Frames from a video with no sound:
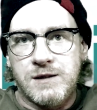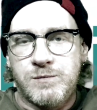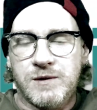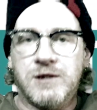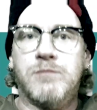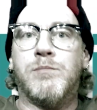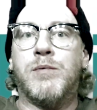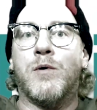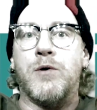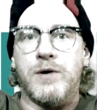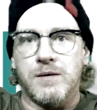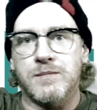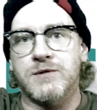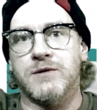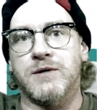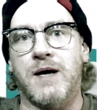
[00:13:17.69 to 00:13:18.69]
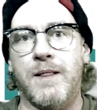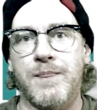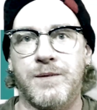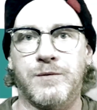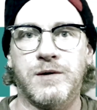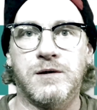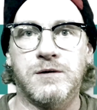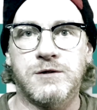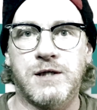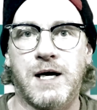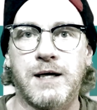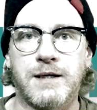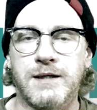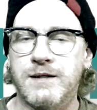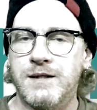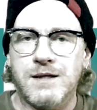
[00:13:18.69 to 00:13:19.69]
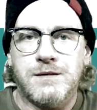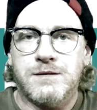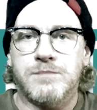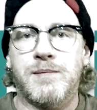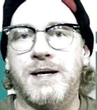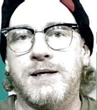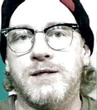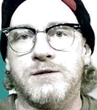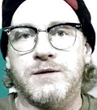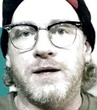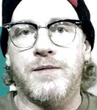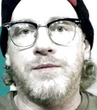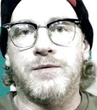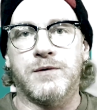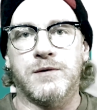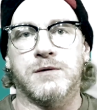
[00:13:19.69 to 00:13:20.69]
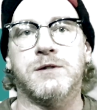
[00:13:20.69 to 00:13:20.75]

But the Boredoms are on Thrill Jockey. Tons of bands are on Thrill